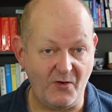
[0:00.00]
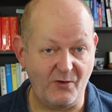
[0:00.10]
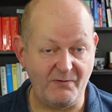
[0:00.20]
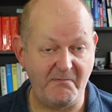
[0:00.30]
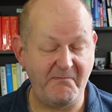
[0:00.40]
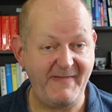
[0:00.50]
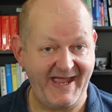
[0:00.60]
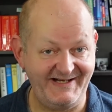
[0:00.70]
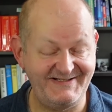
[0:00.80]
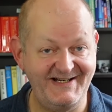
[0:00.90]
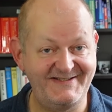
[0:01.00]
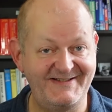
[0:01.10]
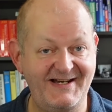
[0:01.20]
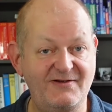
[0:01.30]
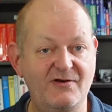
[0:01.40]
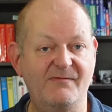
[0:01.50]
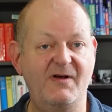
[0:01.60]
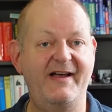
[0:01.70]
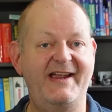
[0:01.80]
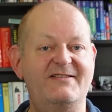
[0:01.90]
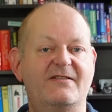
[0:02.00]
all madness in your mind,